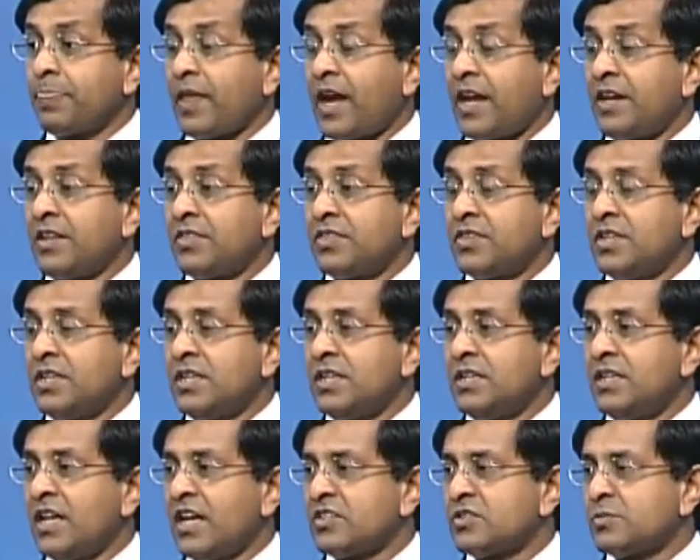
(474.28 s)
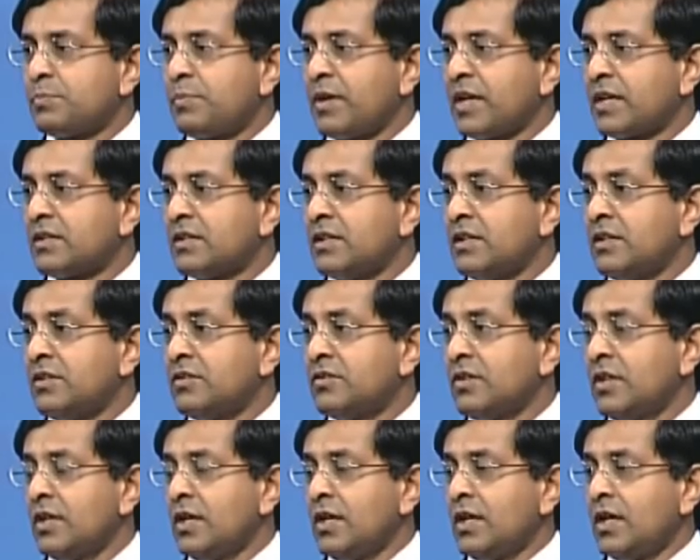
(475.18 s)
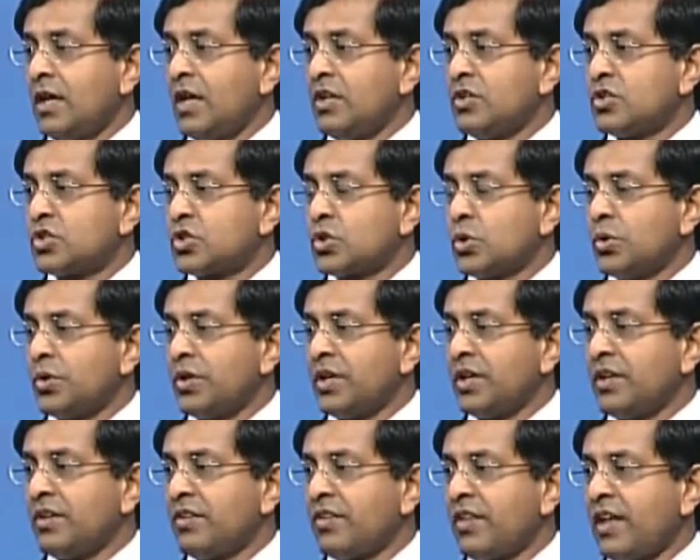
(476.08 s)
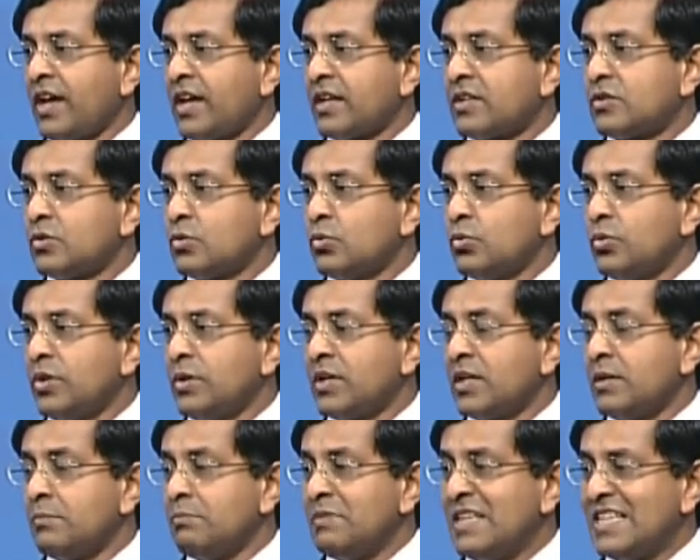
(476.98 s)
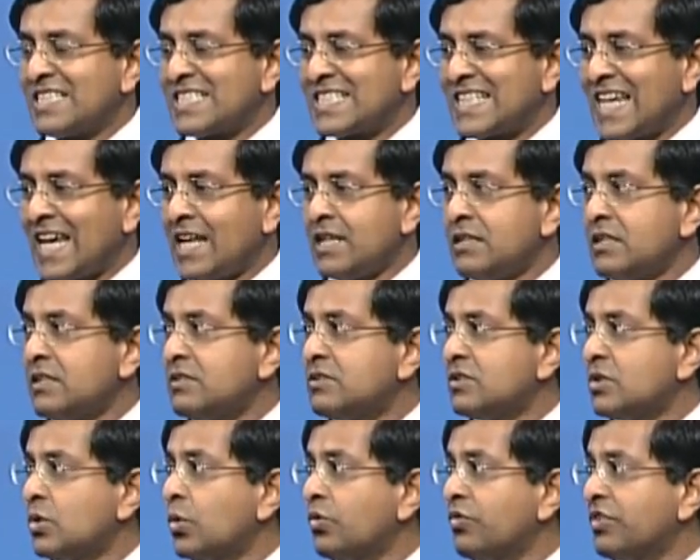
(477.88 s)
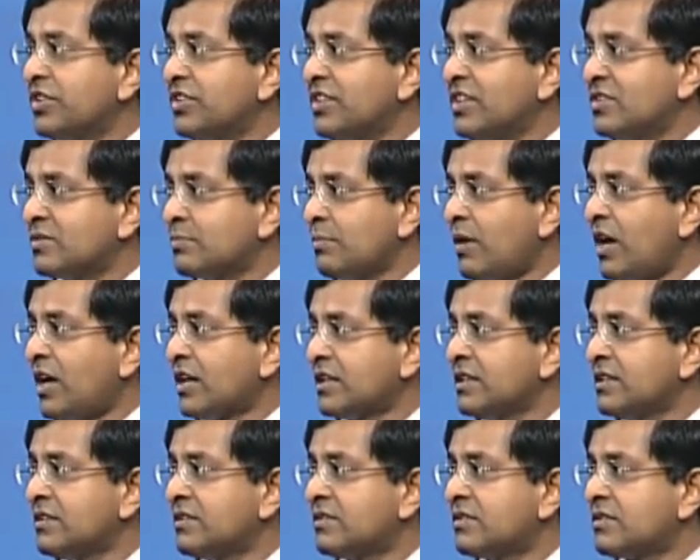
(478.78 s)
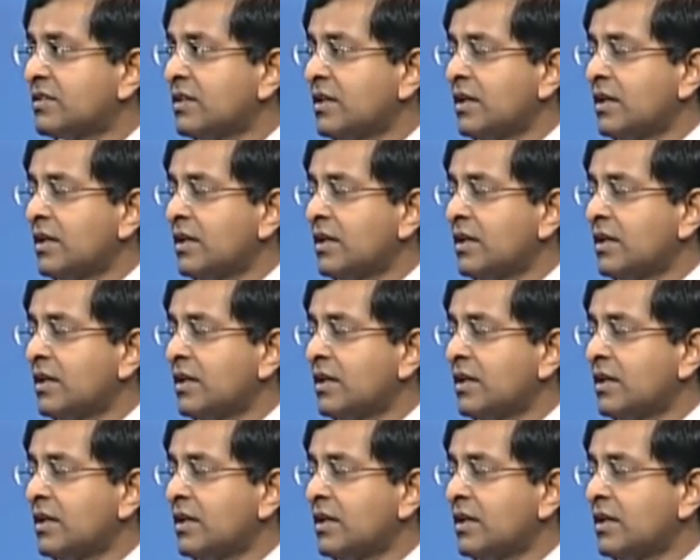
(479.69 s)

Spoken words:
And a third aspect is ensuring that we can meet standards in overseas markets